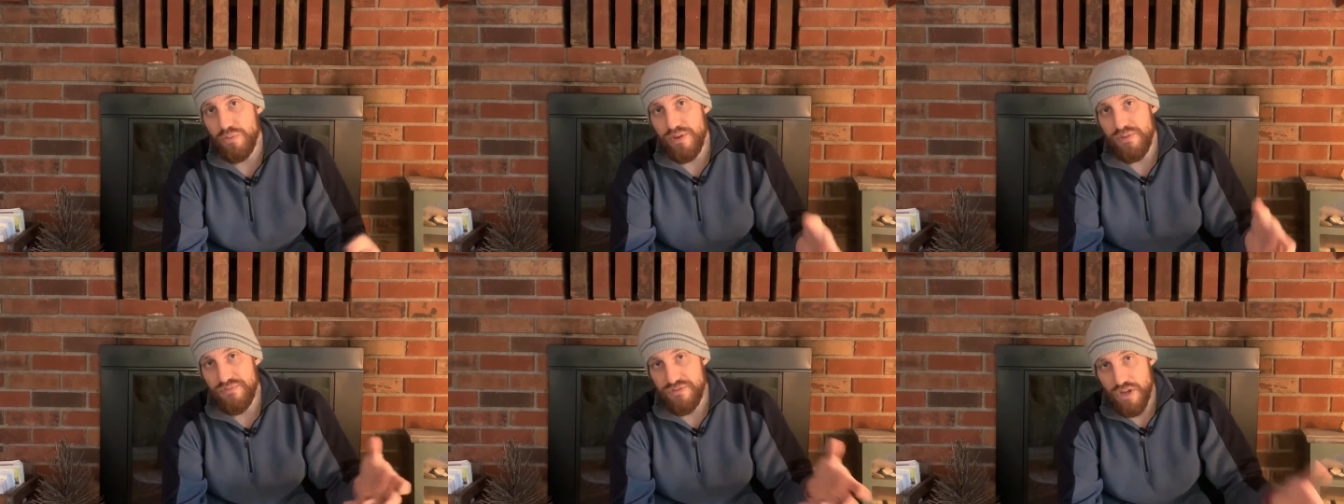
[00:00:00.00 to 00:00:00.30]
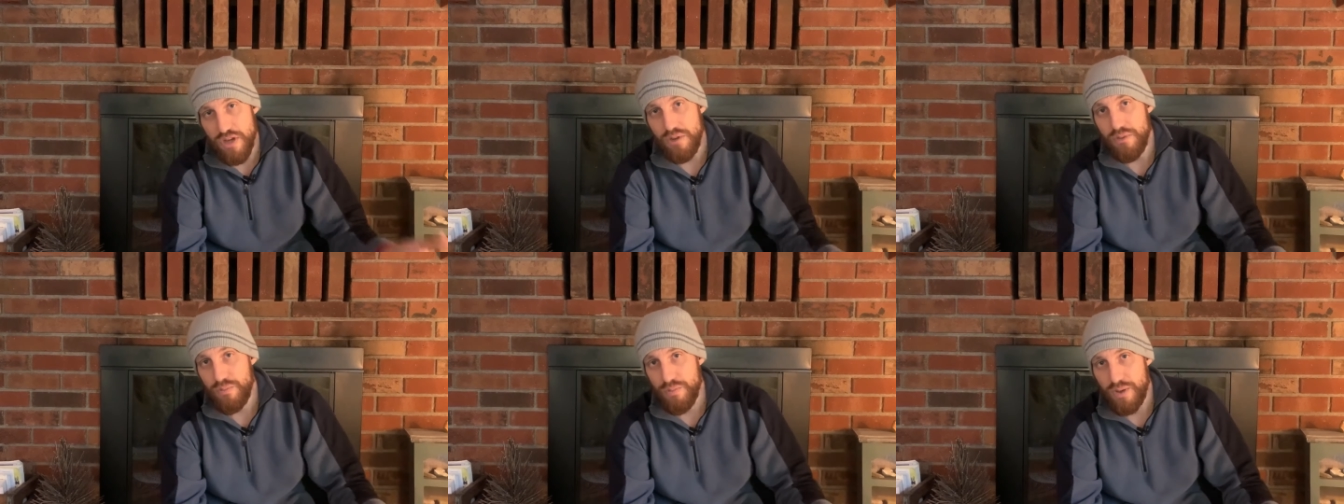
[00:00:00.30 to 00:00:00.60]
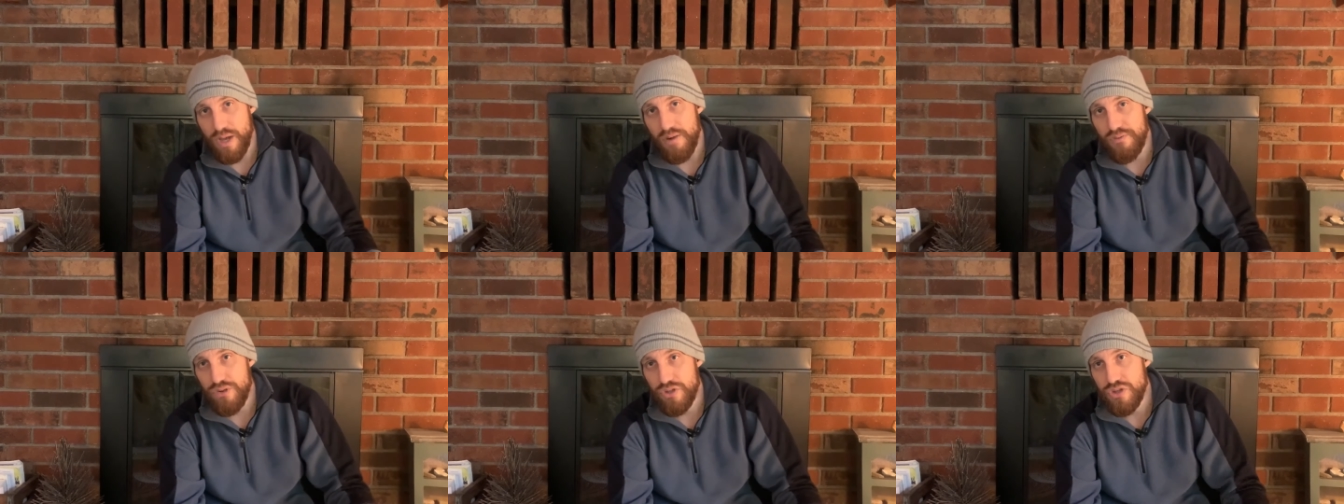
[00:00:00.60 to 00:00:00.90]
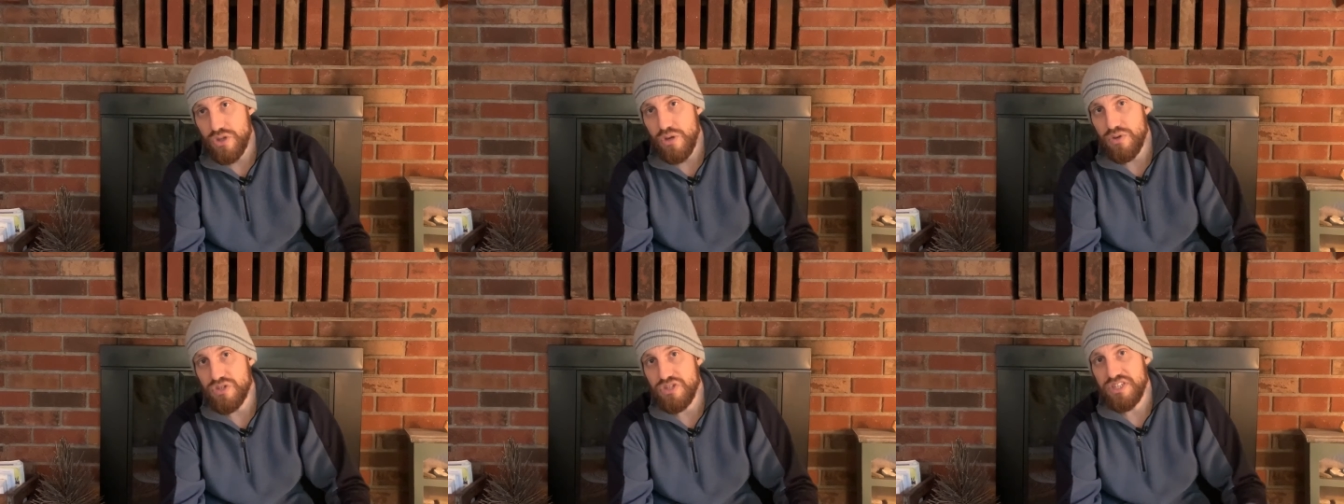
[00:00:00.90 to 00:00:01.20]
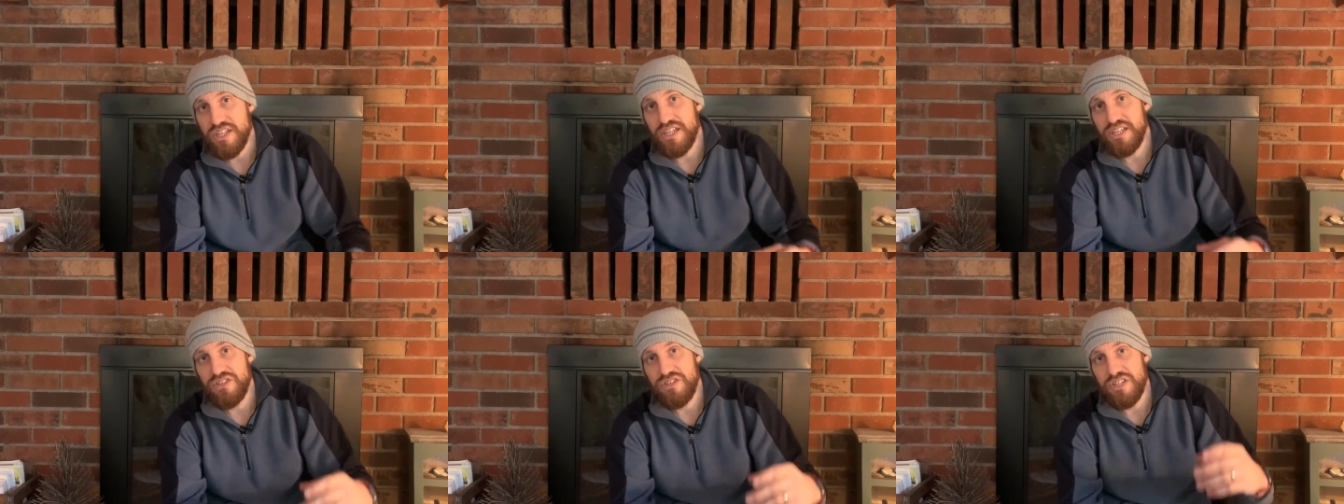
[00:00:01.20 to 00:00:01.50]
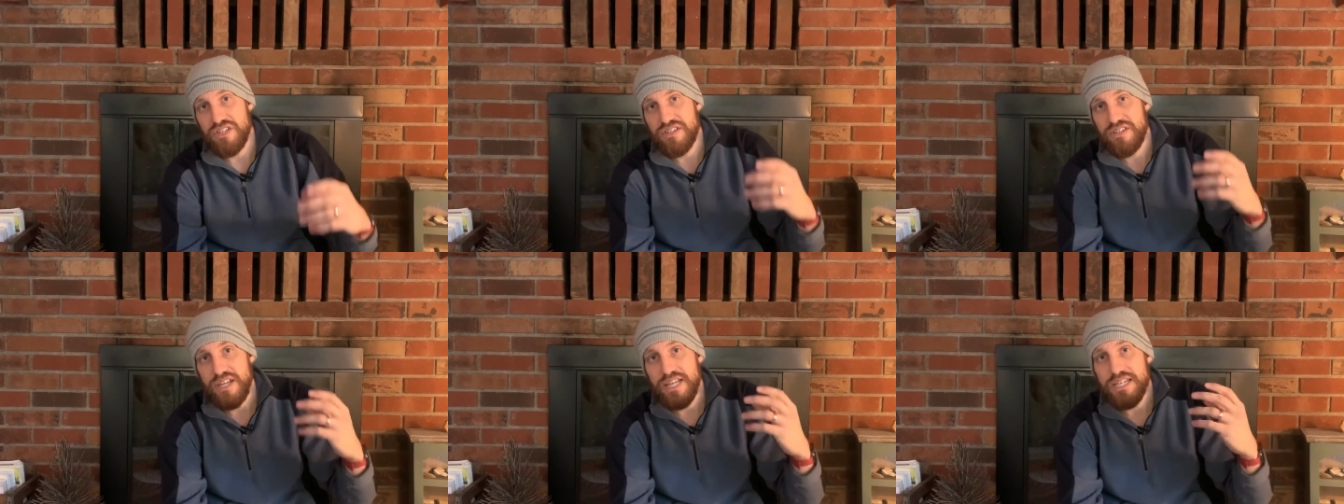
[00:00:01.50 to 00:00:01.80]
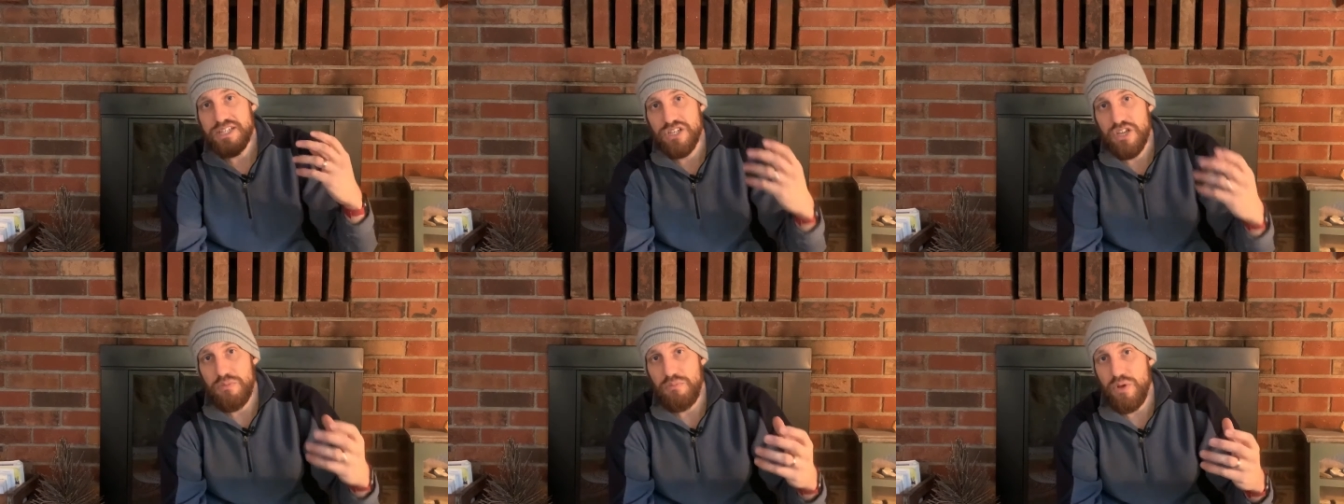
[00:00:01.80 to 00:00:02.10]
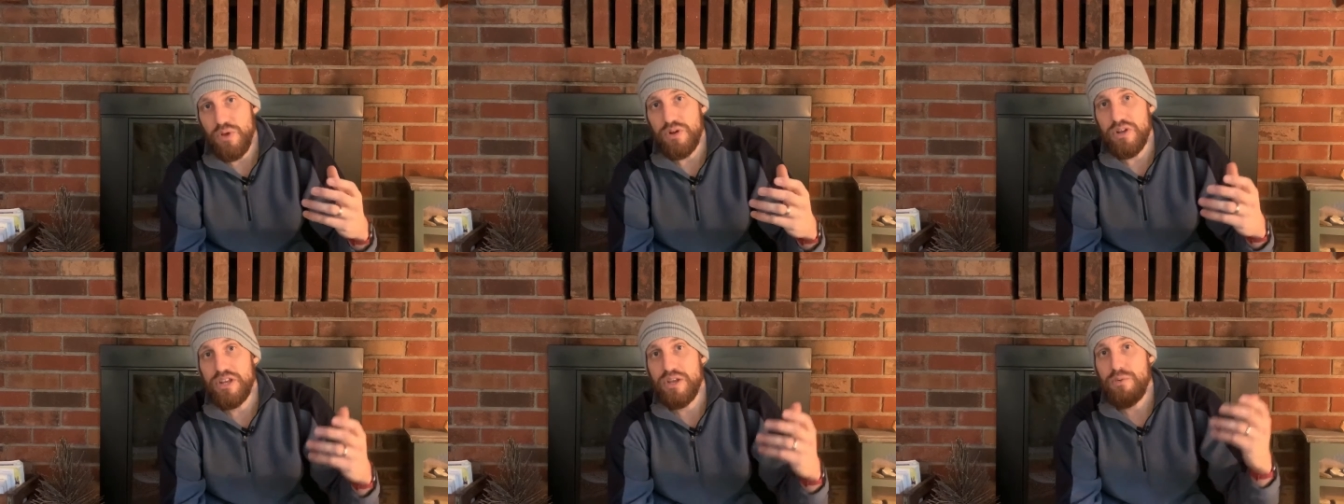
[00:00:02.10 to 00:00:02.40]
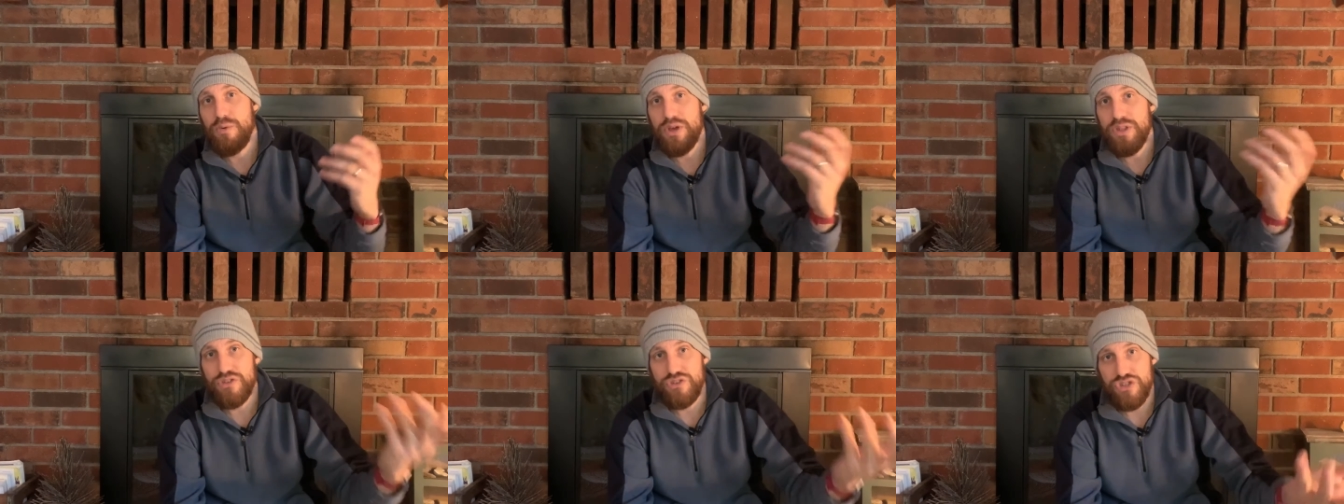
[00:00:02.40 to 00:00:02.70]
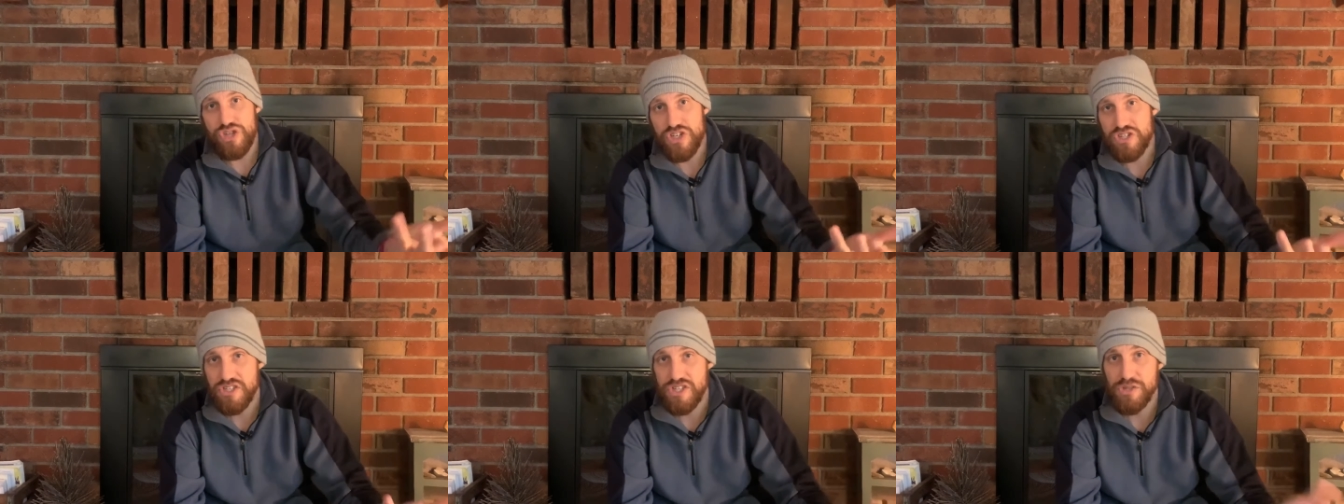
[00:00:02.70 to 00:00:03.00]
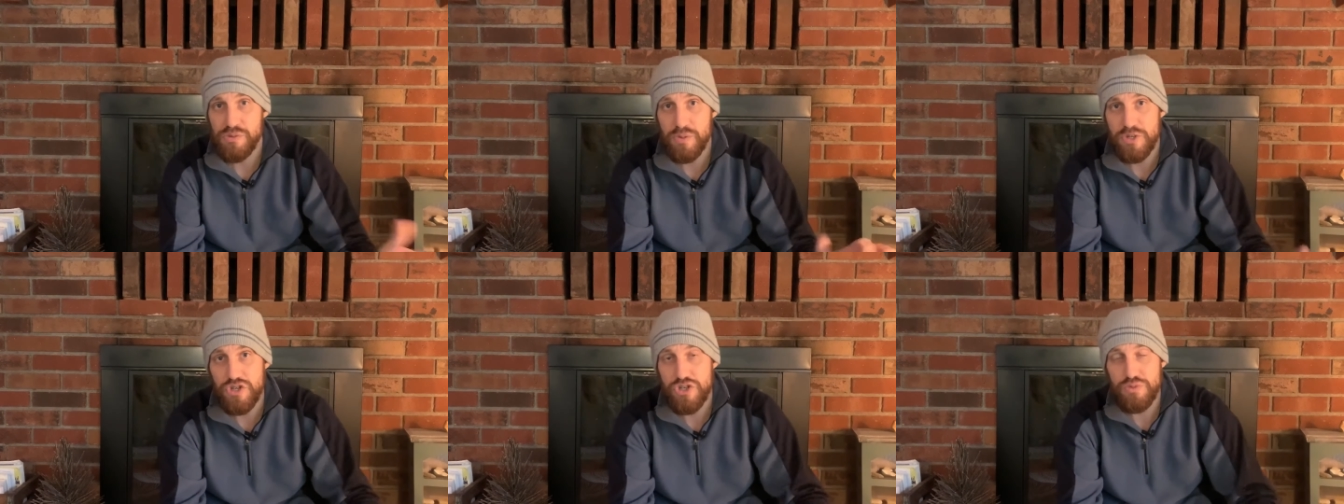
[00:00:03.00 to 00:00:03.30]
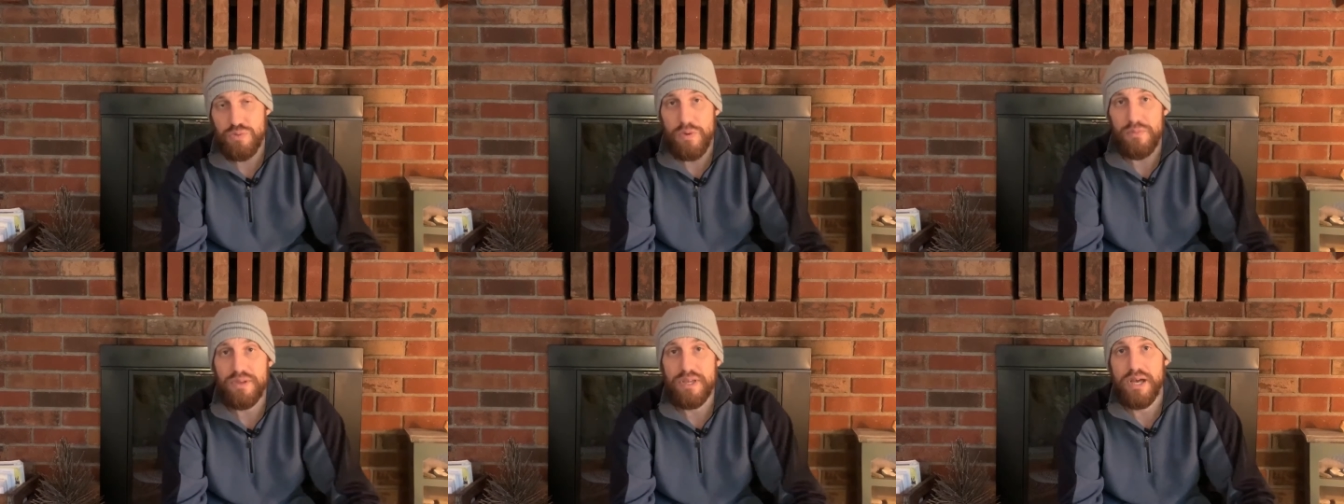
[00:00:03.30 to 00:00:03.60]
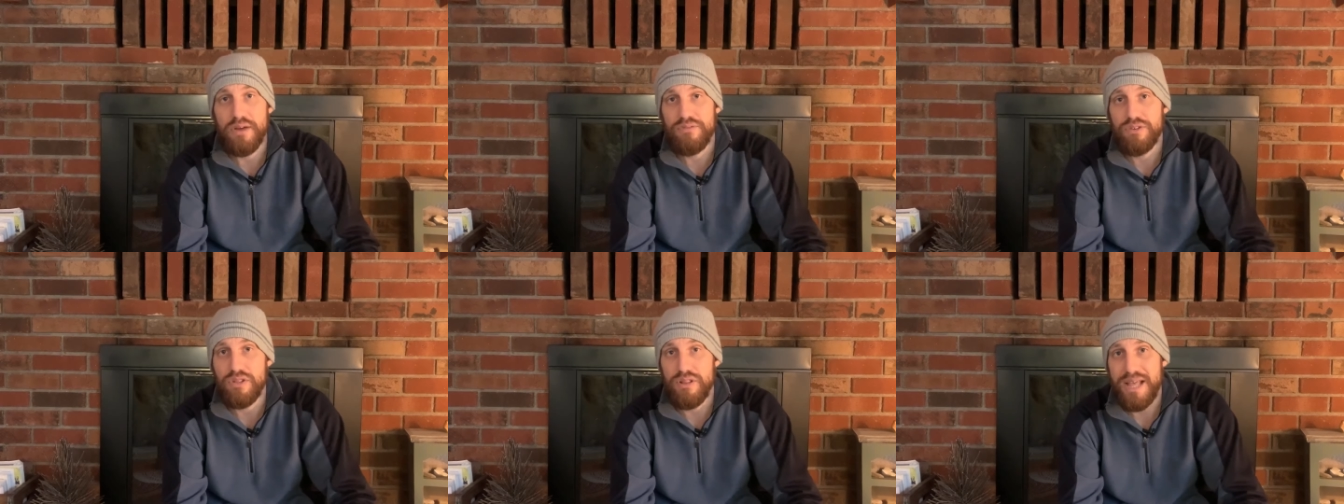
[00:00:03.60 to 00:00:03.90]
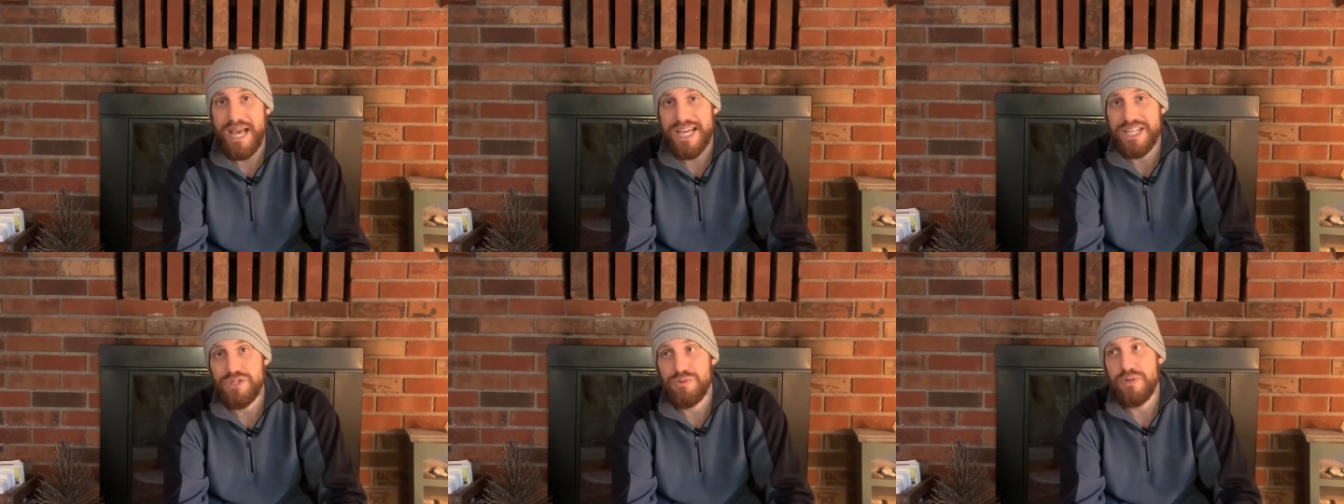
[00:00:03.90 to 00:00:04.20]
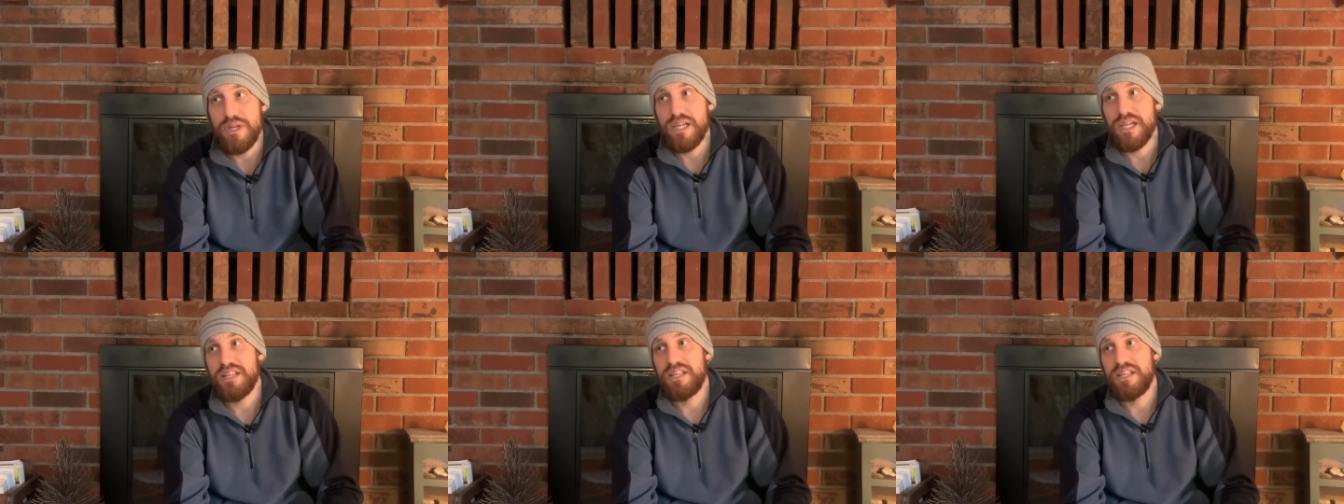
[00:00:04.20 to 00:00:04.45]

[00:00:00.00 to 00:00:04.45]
We've t- covered those things. It's it's community with Jesus, which is what we covered last week,